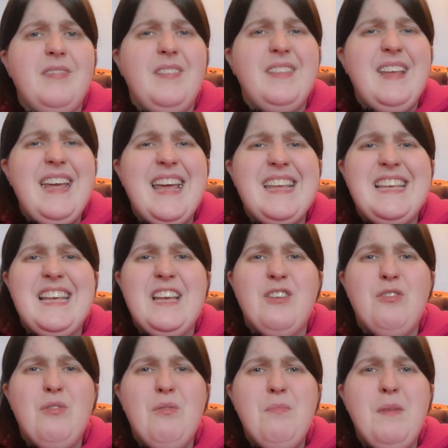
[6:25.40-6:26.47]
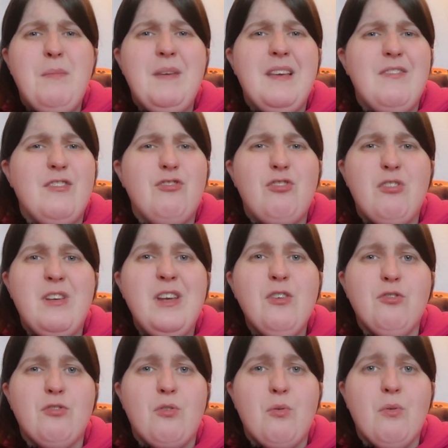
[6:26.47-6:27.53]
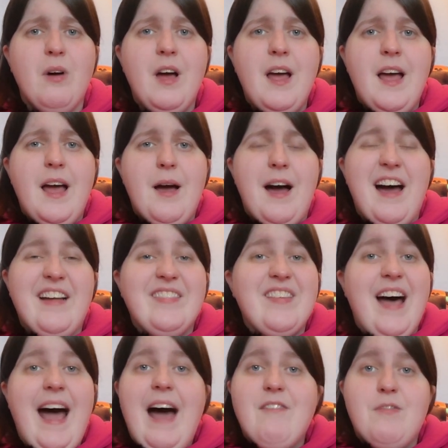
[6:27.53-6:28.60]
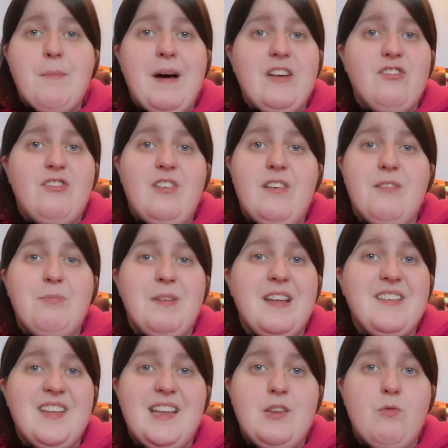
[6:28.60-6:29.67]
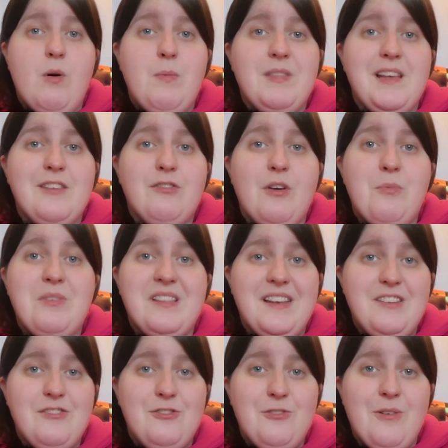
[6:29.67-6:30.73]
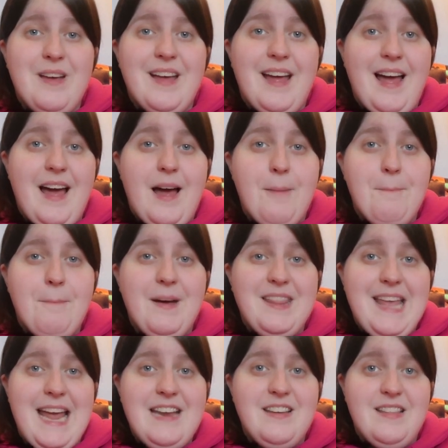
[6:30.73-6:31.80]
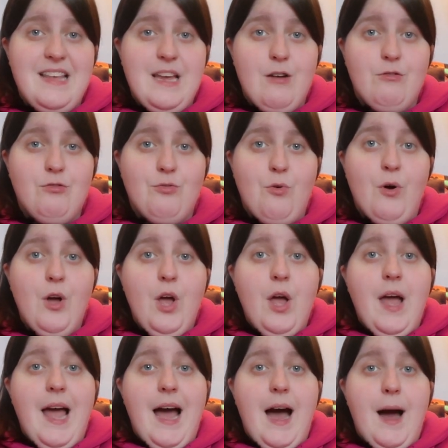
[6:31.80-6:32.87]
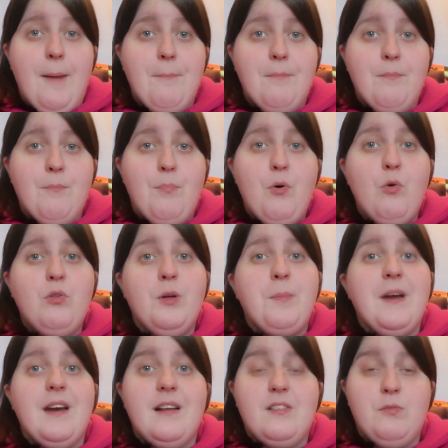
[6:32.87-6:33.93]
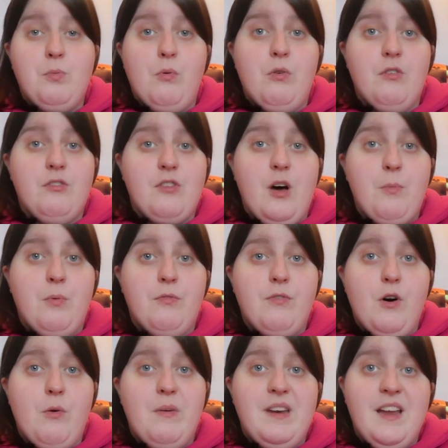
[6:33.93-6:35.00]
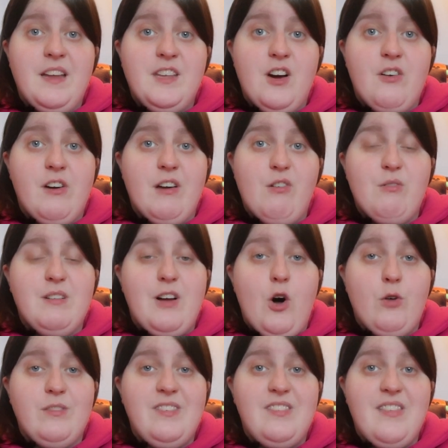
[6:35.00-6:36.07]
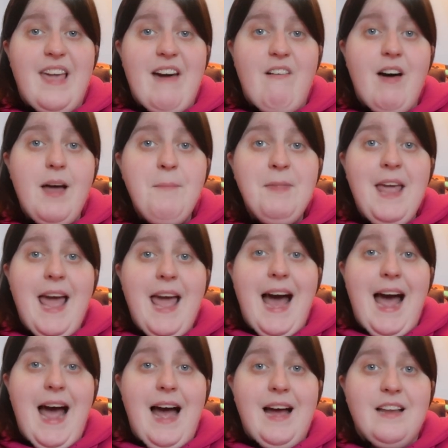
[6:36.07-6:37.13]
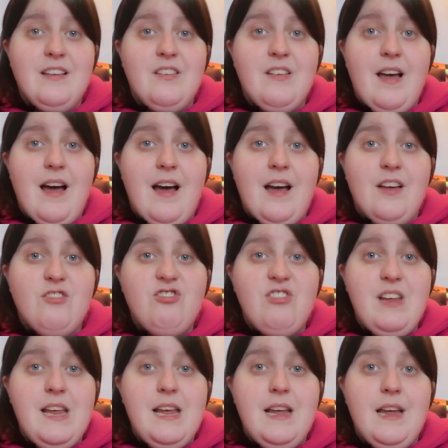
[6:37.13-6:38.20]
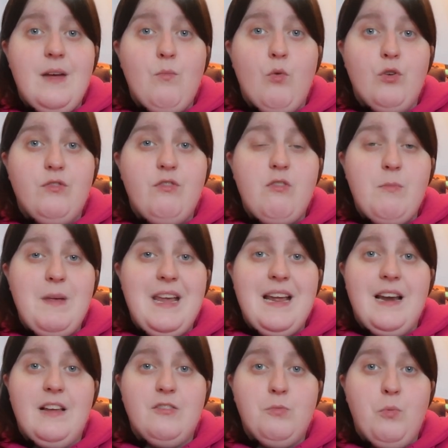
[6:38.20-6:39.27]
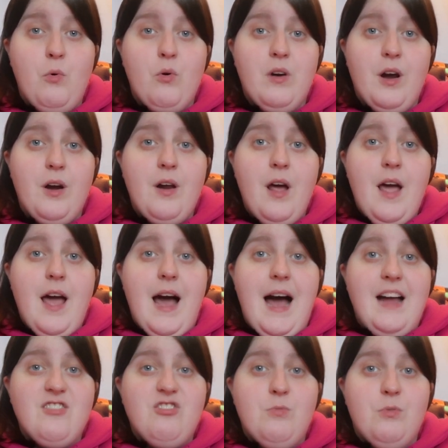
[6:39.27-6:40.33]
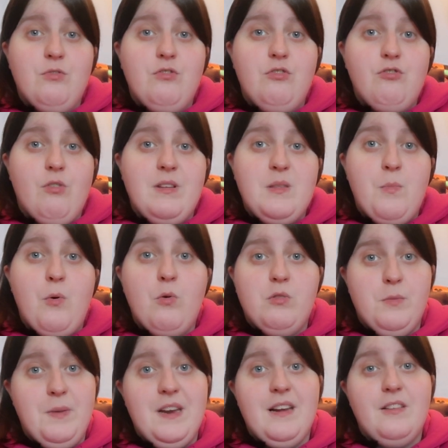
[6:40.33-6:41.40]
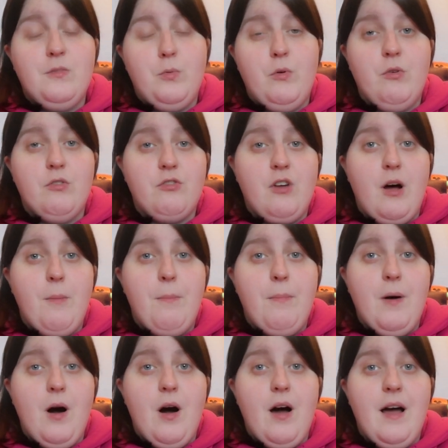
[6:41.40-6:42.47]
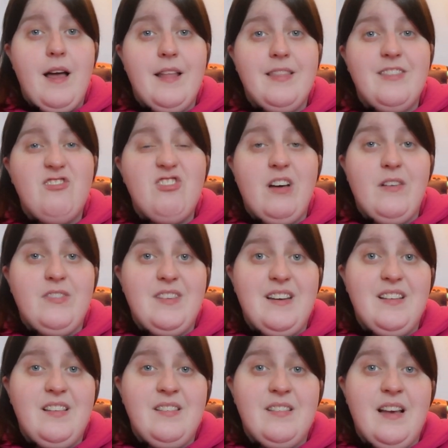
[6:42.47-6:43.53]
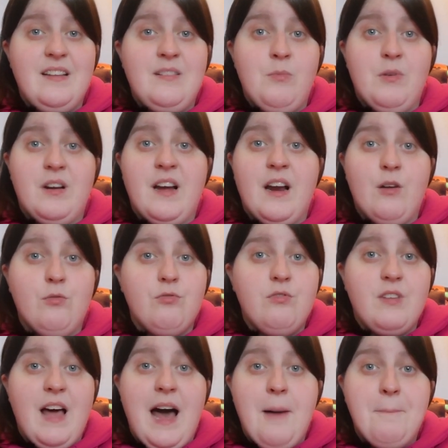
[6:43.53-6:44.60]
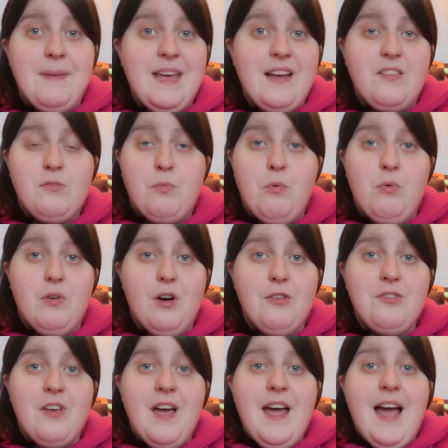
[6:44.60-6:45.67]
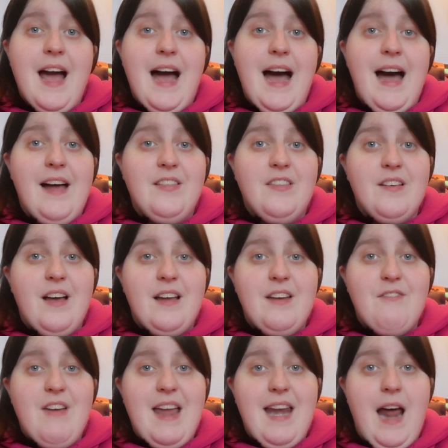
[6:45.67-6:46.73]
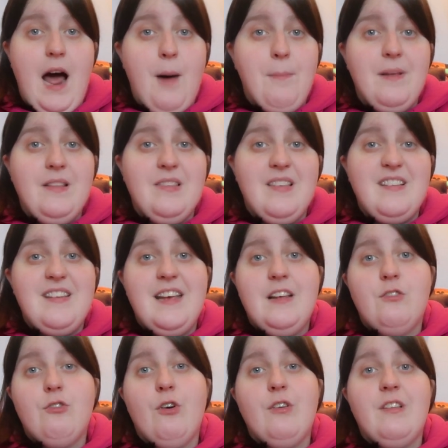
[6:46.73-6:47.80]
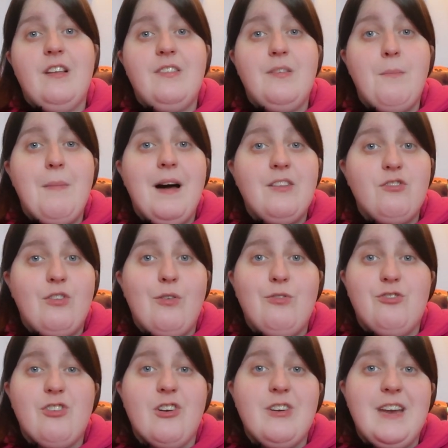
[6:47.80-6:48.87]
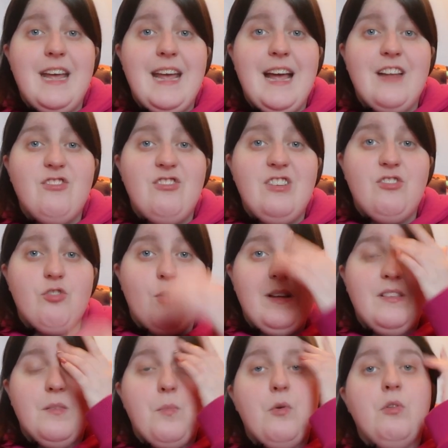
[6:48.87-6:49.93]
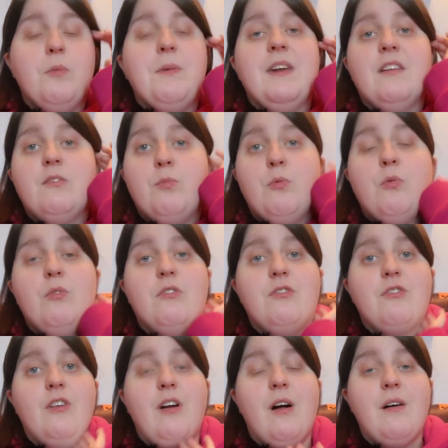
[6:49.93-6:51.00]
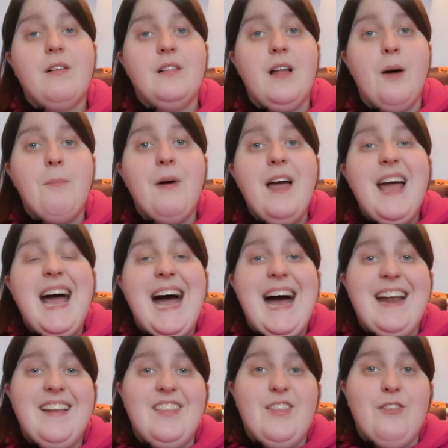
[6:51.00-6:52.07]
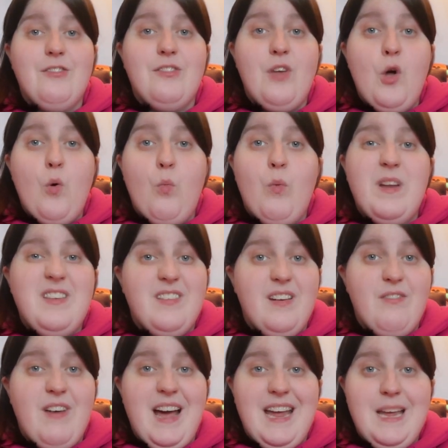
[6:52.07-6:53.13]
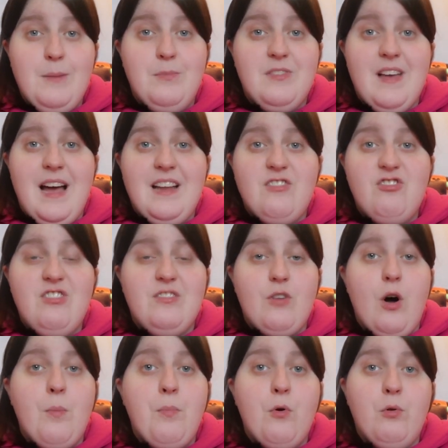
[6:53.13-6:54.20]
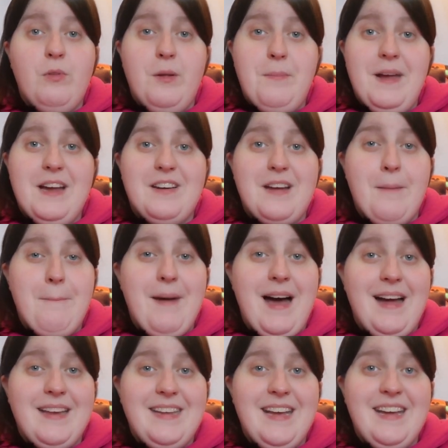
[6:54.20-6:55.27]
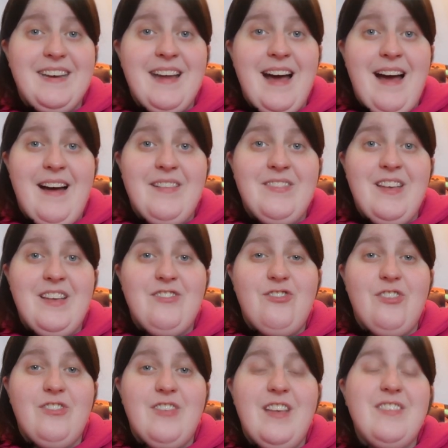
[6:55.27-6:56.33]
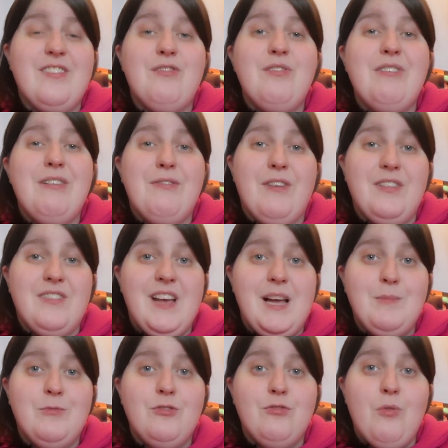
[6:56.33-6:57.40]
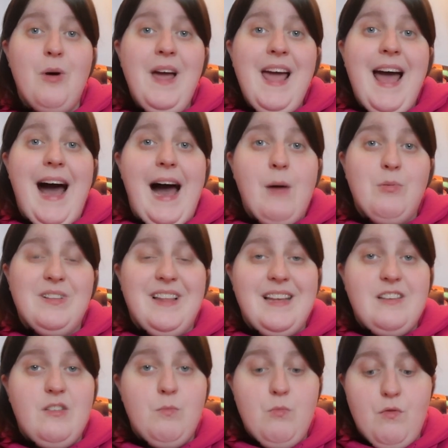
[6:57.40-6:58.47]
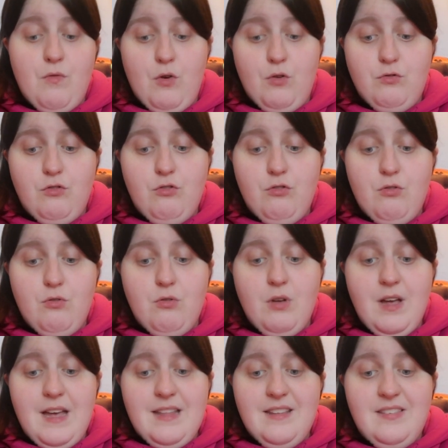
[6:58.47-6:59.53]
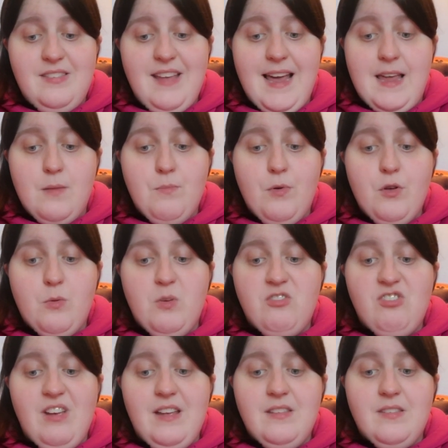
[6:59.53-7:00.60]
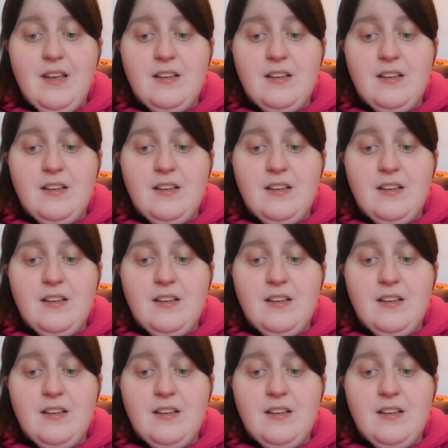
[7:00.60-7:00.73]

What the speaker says: I think a year ago, maybe even 2 years ago, and I haven't managed to continue on with it, so I would like to do it by the end of the year. So Polar Bear Explorers Club, we're following a young girl called Stella, and she wants to be an explorer, and she wants to join the Polar Bear Explorers Club, but she lives in a society where girls can't be explorers, and an event happens that takes her on this magical journey, and she joins the Polar Bear Explorers Club, and there's winter vibes, and she's got a polar bear companion, and it's a really fun time. So I would like to move on to the second book, which is